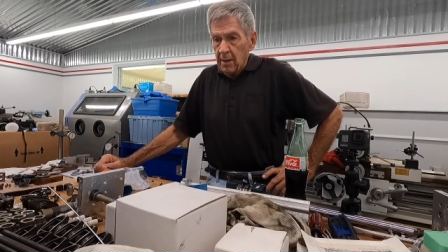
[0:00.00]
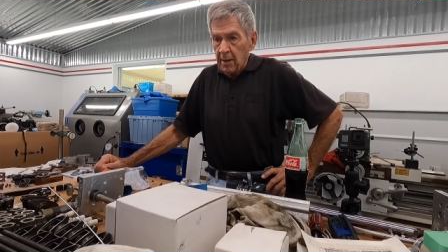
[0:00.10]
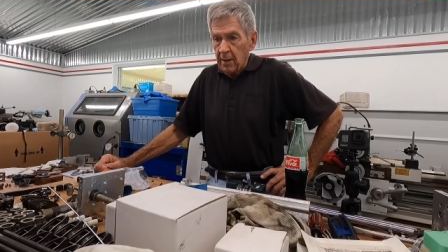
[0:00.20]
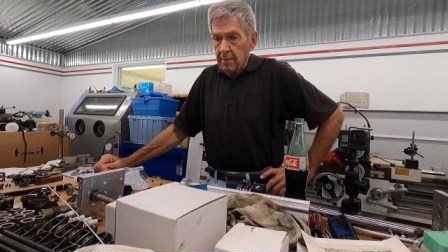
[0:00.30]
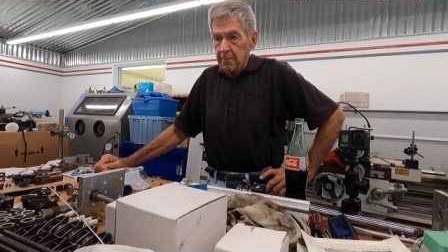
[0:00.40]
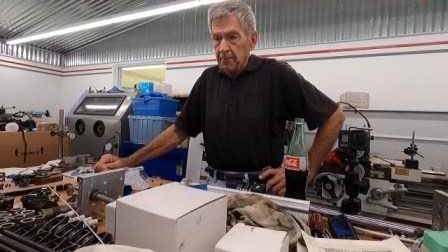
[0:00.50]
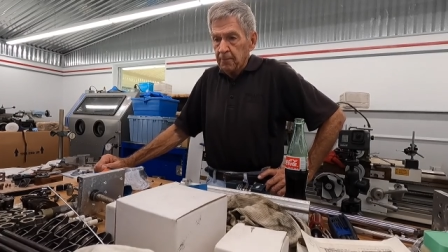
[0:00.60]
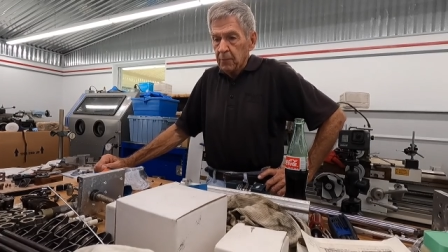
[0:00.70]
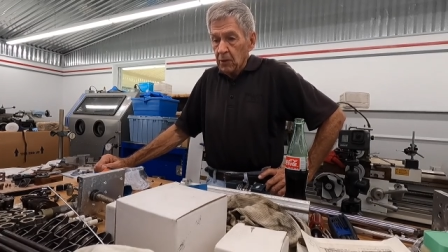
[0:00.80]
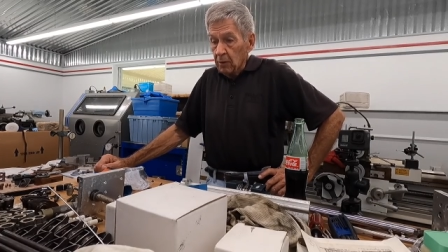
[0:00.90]
And
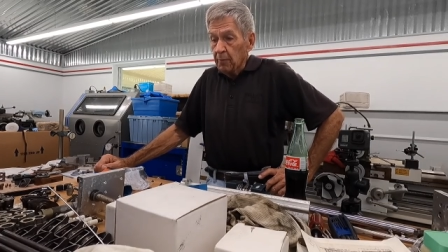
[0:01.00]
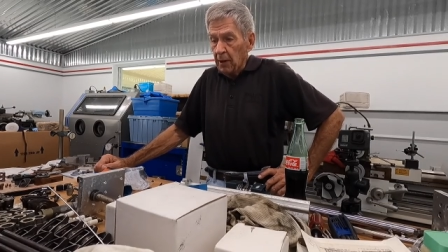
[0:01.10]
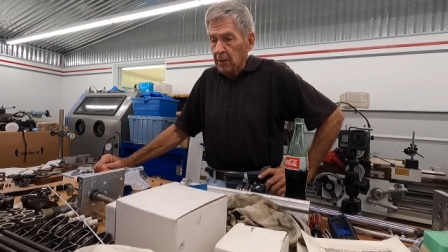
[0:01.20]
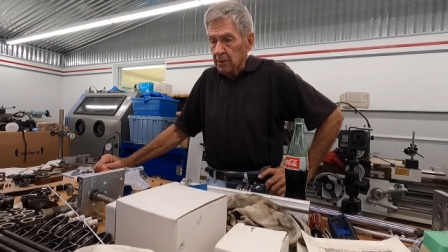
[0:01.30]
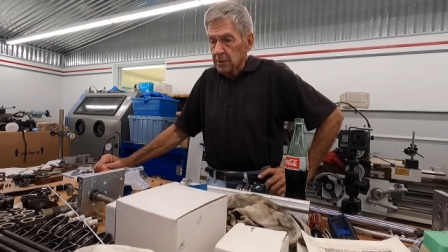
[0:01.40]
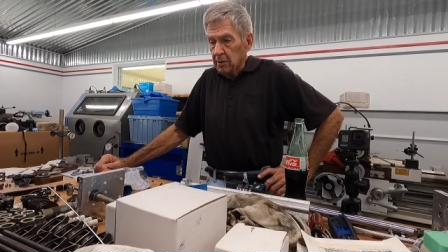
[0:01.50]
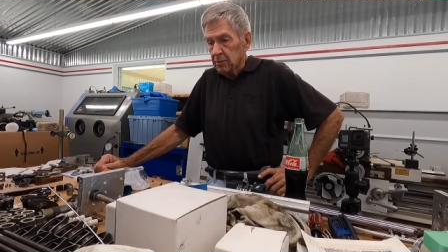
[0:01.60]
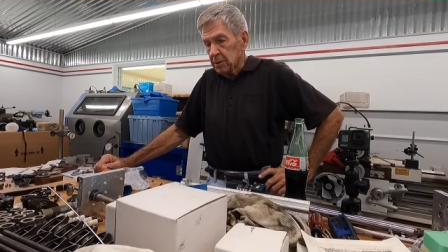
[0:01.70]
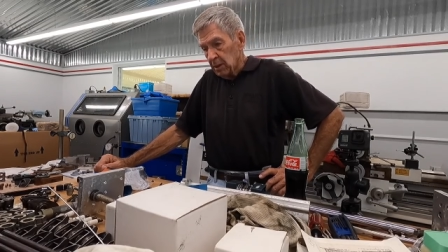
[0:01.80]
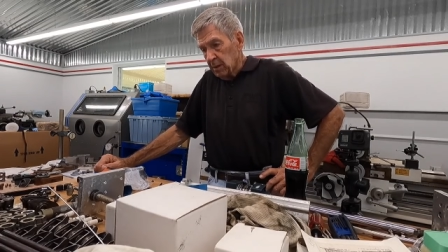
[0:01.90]
good products. They're
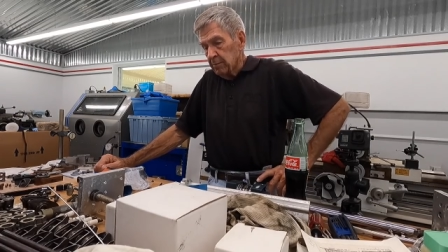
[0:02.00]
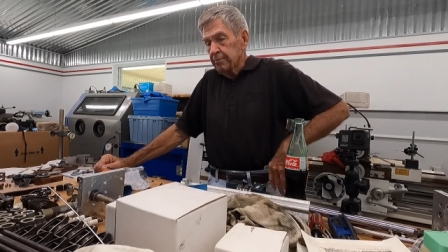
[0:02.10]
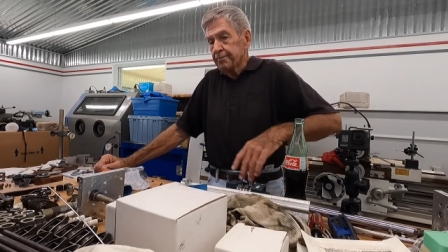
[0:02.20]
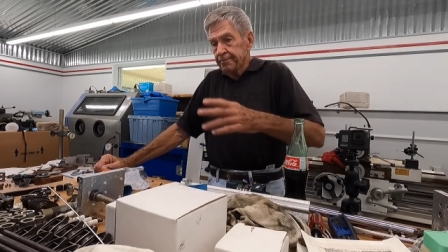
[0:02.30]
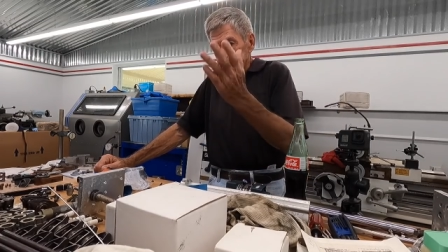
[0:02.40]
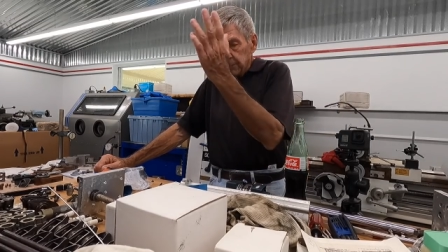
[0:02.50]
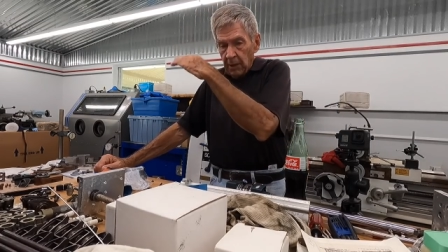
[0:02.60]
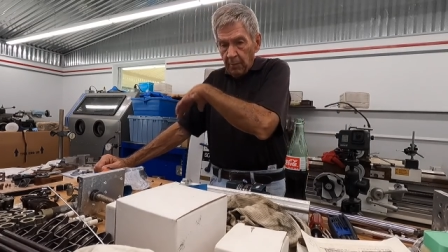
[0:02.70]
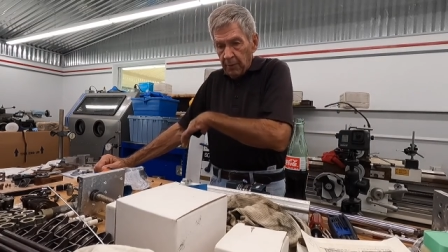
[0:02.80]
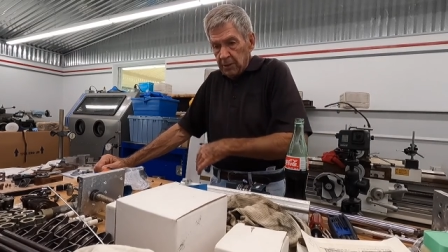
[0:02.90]
still in
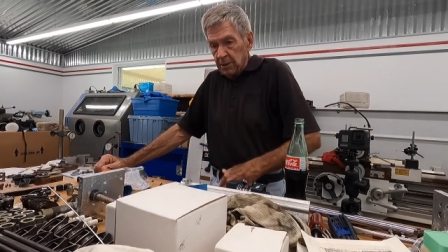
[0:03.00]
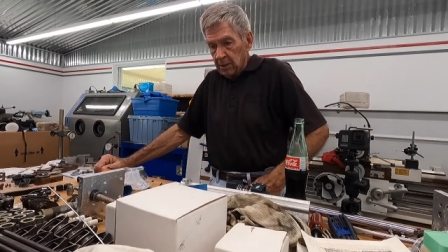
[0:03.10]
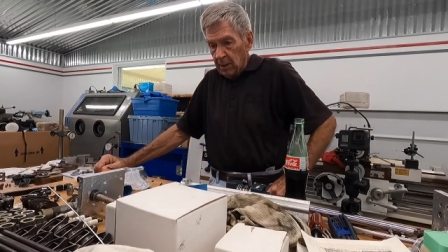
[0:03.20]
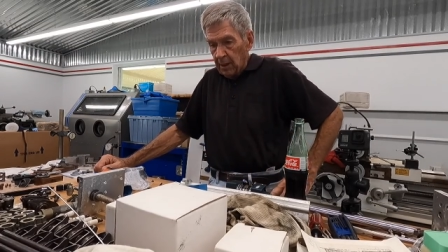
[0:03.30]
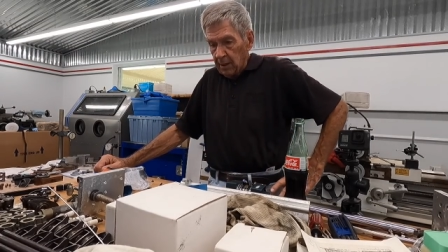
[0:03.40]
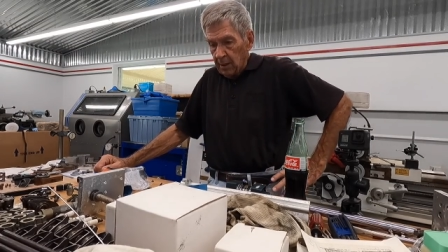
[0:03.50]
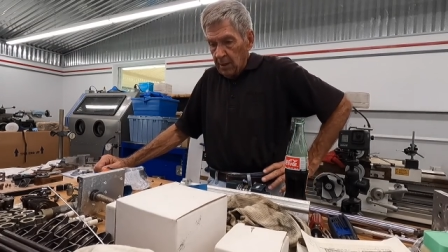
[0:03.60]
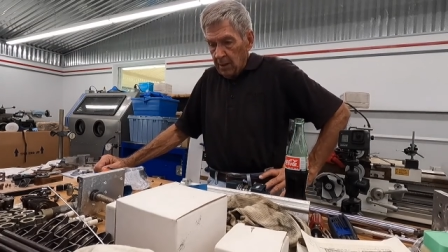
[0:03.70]
operation today.